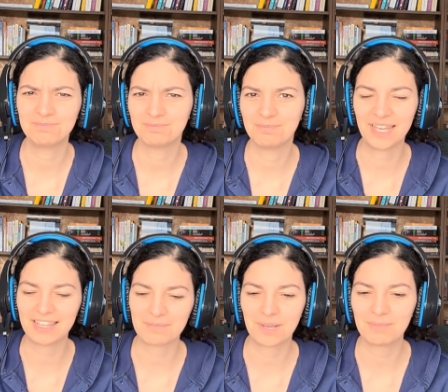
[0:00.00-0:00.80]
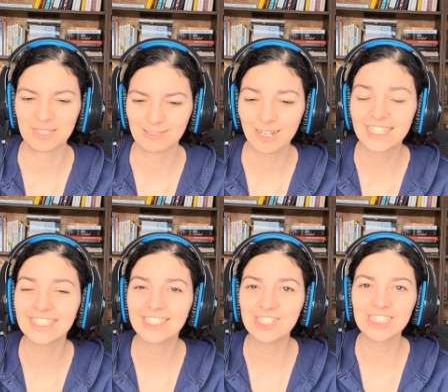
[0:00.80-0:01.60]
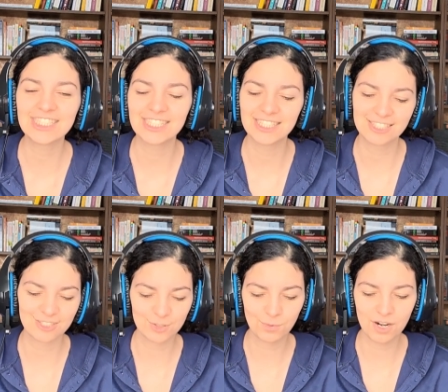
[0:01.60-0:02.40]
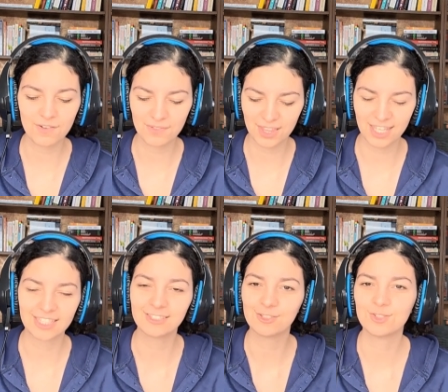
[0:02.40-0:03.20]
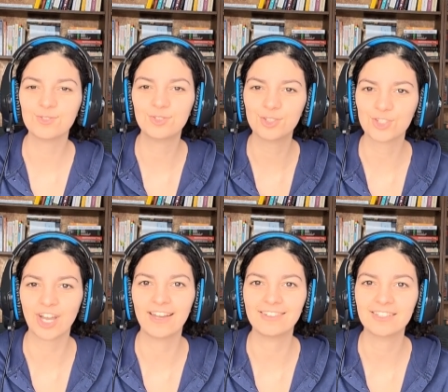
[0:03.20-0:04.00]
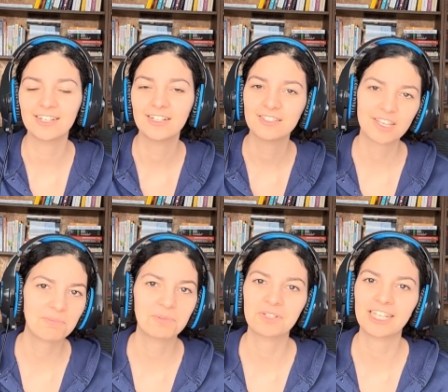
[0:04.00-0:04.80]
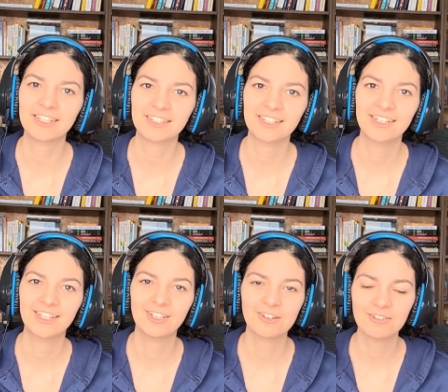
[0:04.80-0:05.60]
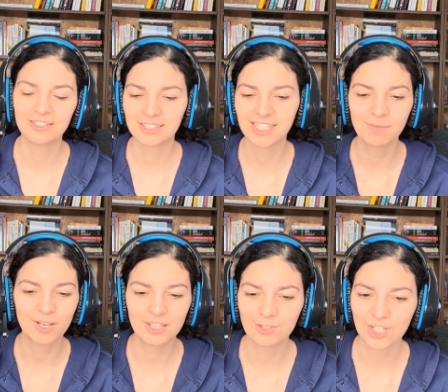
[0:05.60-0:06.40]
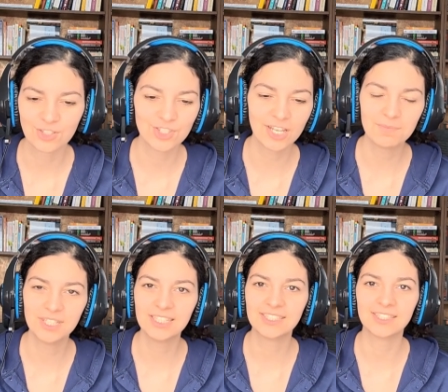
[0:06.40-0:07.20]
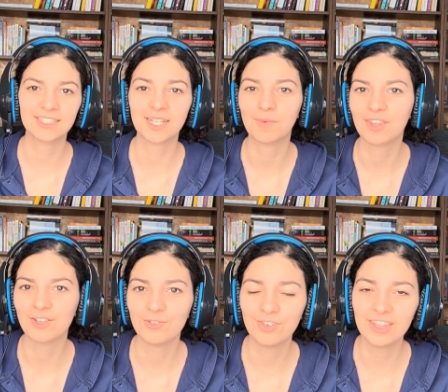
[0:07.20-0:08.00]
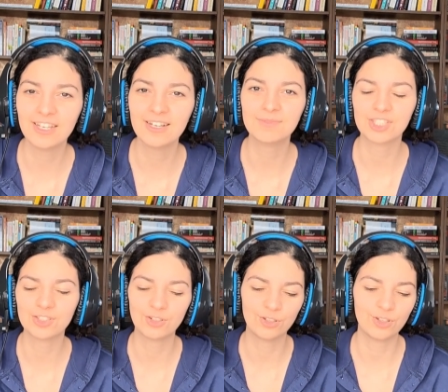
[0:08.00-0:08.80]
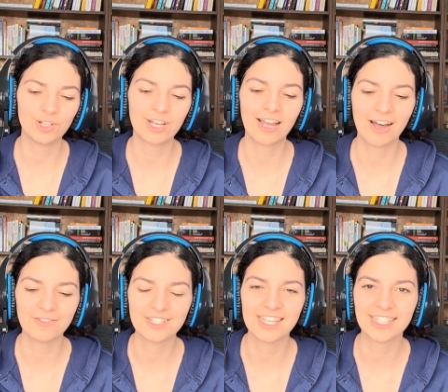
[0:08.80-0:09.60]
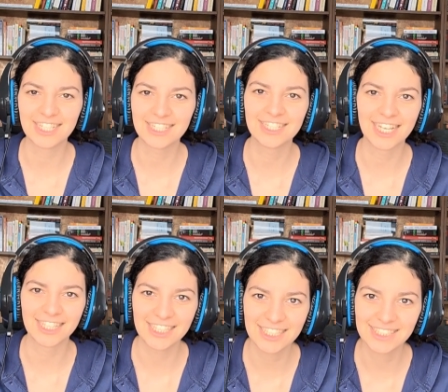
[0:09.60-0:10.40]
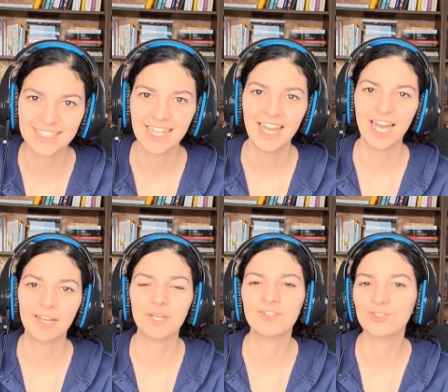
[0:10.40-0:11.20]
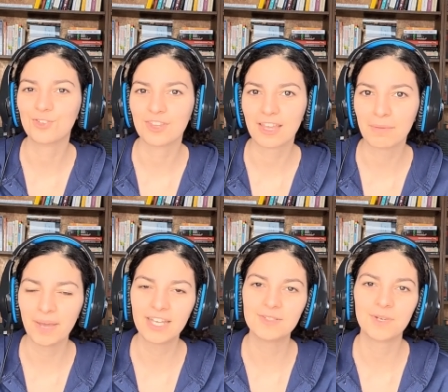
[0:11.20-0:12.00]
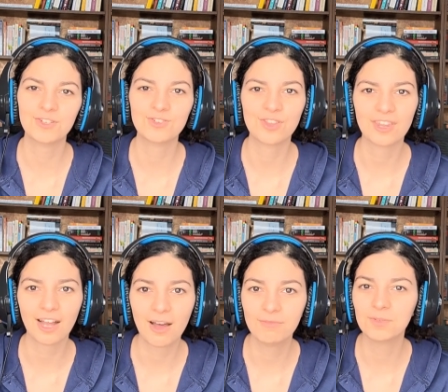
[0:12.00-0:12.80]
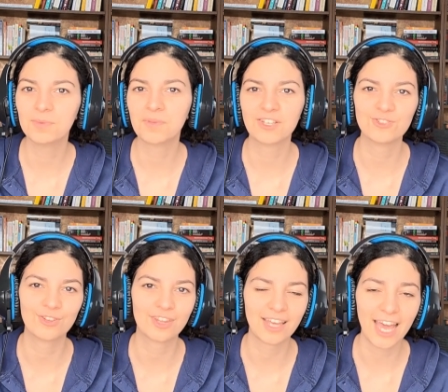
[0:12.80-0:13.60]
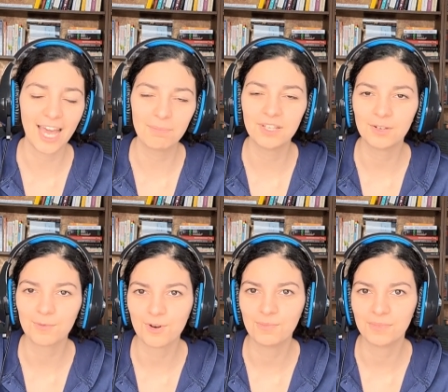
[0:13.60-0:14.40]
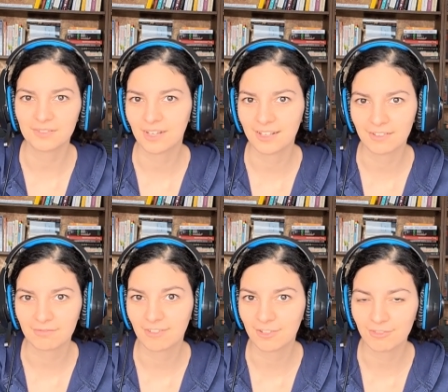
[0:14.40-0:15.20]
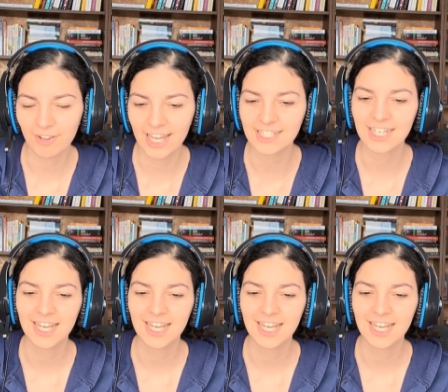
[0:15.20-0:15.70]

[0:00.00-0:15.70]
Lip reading: bathing babies works. It's just one of the things that you do for your child to keep them clean, in the same way that you change diapers, in the same way that you feed them. So you're looking after their day-to-day needs and making sure that they're met, making sure that they're comfortable, making sure that they're happy and warm and fed,